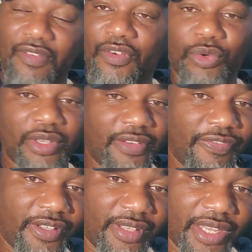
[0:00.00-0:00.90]

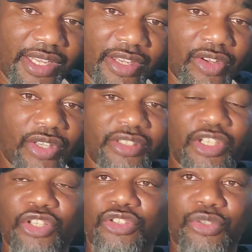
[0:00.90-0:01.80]
458 yards,
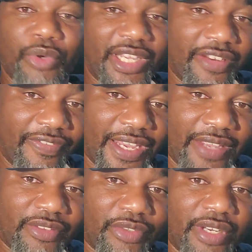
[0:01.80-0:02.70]
285 through